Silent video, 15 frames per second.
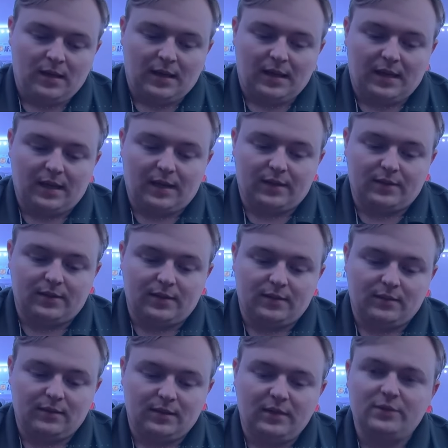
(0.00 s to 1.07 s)
And
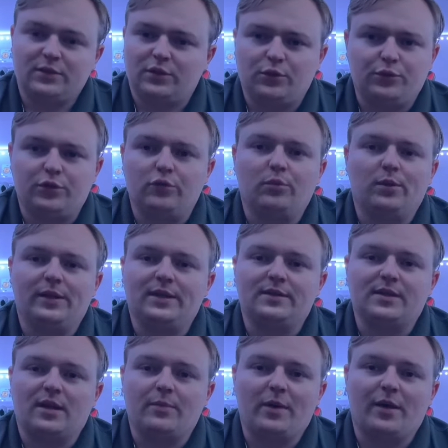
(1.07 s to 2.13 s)
he's a YouTuber. He's
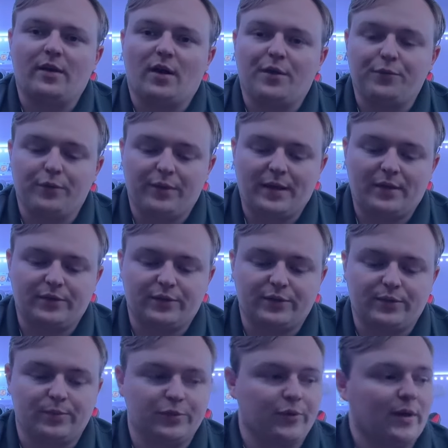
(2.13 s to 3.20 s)
got about 100,000
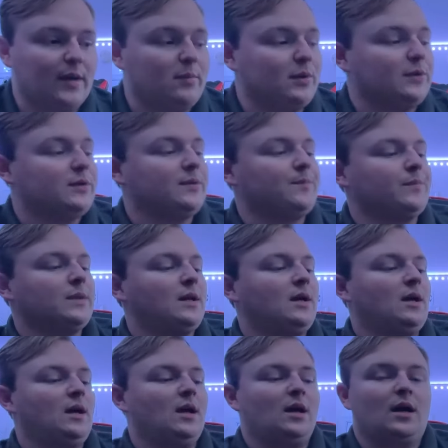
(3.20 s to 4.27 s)
subscribers.
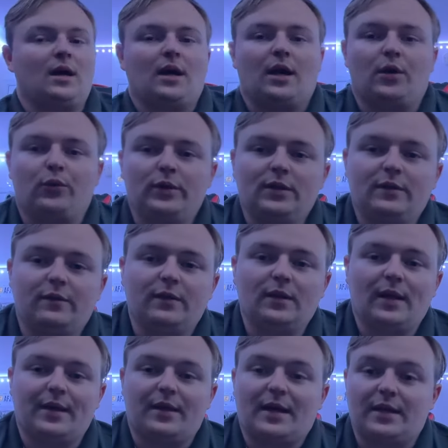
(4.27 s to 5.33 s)
I really feel
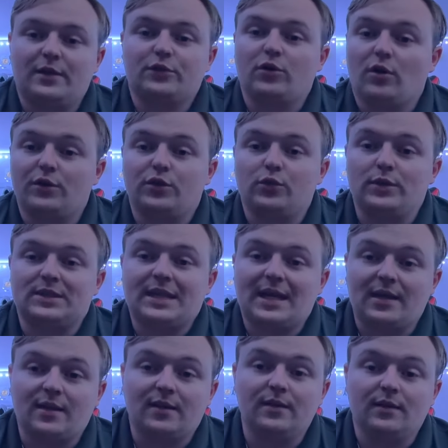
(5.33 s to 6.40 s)
like that has gone to his
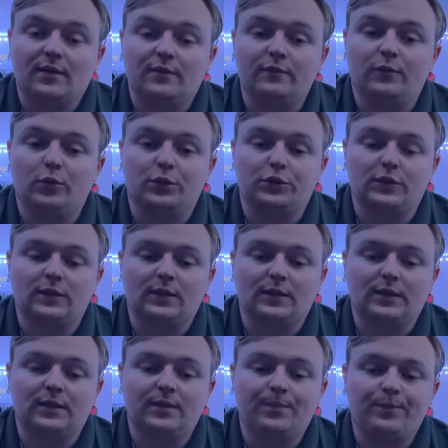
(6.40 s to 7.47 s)
head,
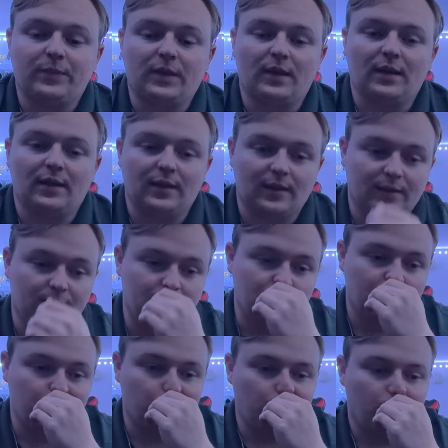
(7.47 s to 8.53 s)
unfortunately. And
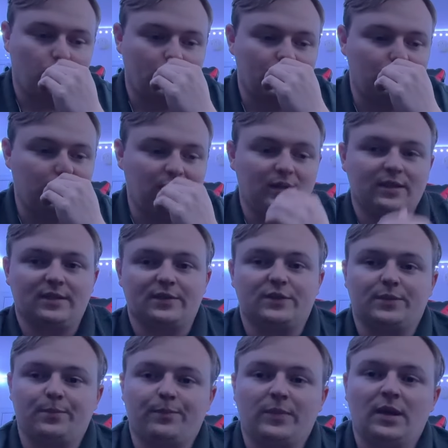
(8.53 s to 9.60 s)
what I mean is,
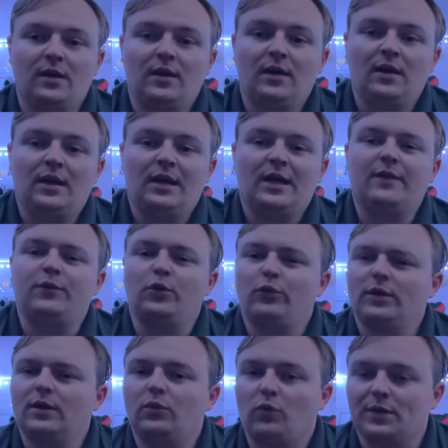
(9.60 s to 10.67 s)
if you
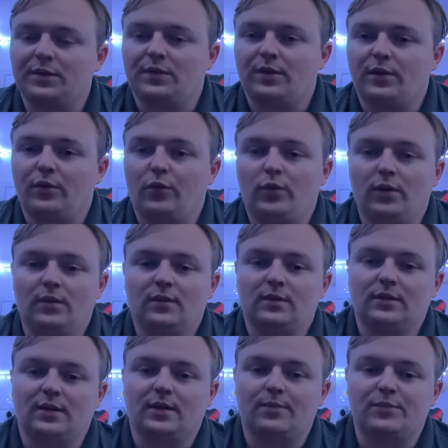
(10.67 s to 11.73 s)
really want to know,
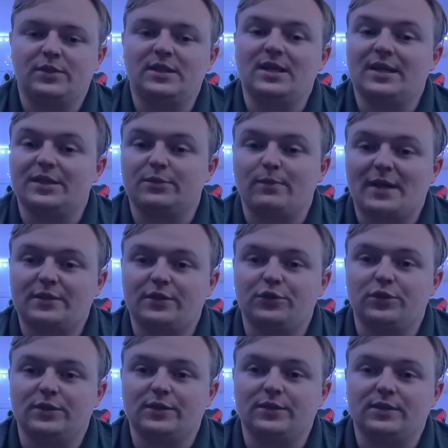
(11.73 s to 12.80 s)
see his
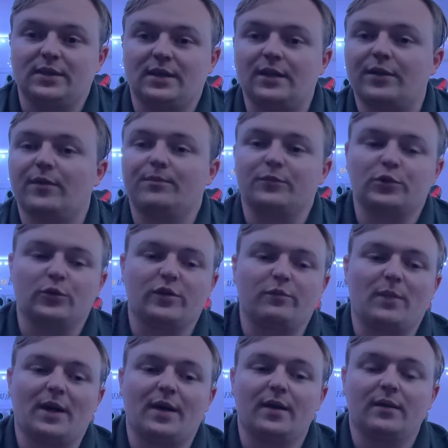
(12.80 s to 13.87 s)
messages and sort of
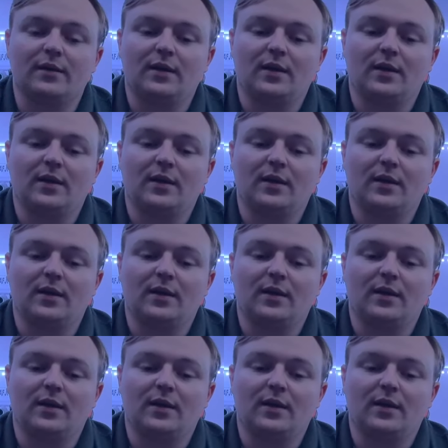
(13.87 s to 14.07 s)
my